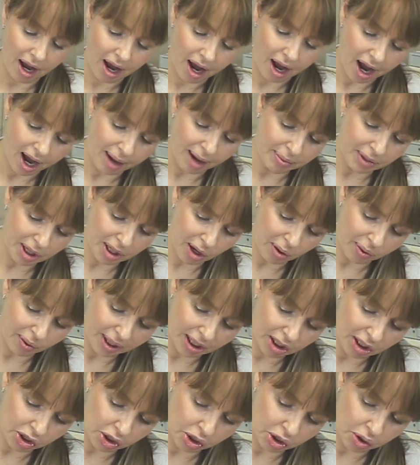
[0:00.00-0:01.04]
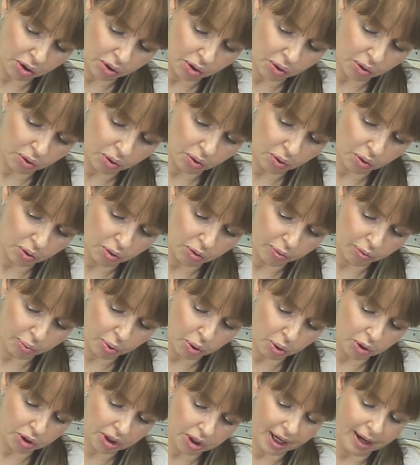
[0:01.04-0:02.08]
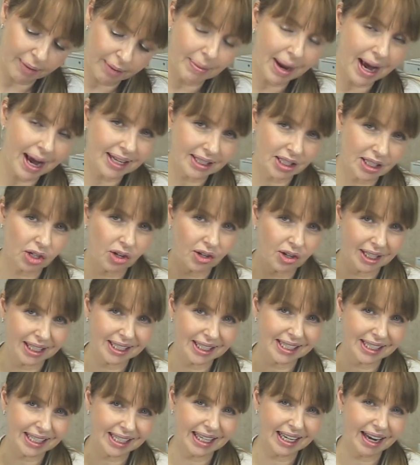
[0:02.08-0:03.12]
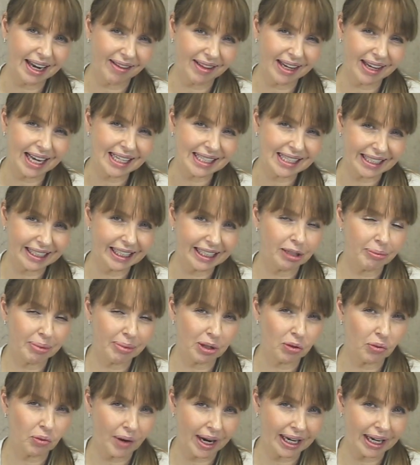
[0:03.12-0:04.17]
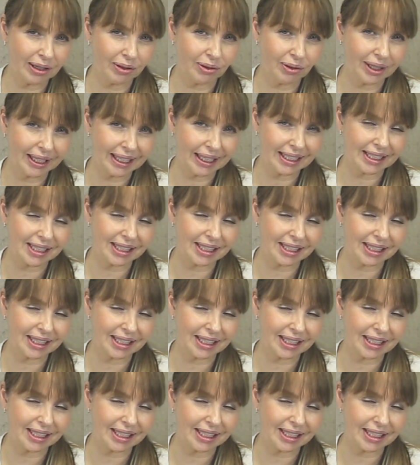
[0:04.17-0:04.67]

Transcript: I'm going to put a mask on his skin now that has a little bit of retinol in it.